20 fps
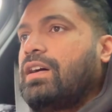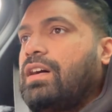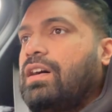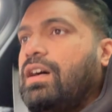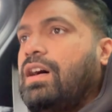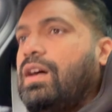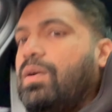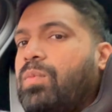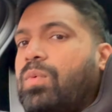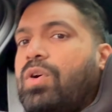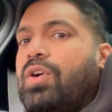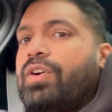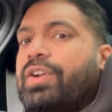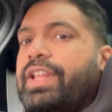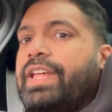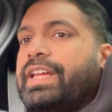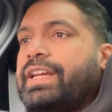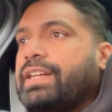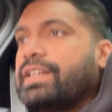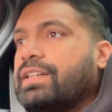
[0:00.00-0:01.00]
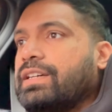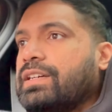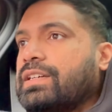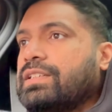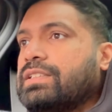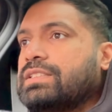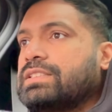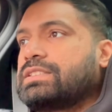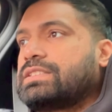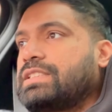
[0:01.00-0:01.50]
warning
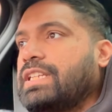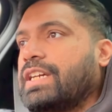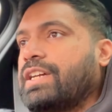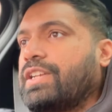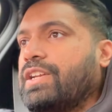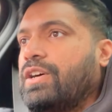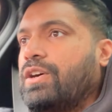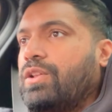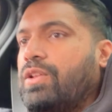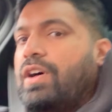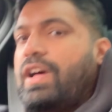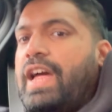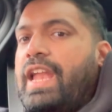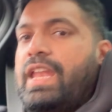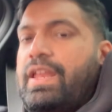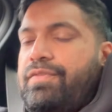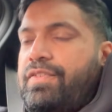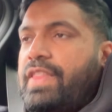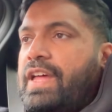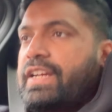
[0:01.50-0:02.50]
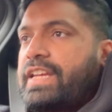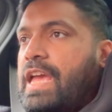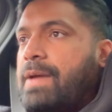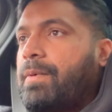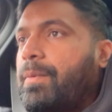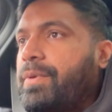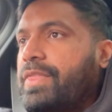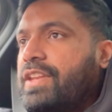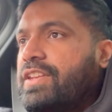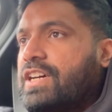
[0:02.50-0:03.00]
signal or anything that came
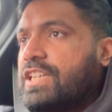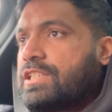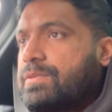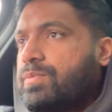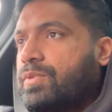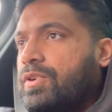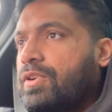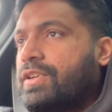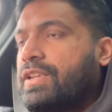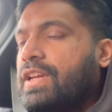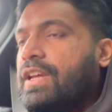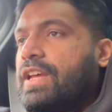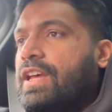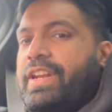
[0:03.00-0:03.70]
up in the dashboard,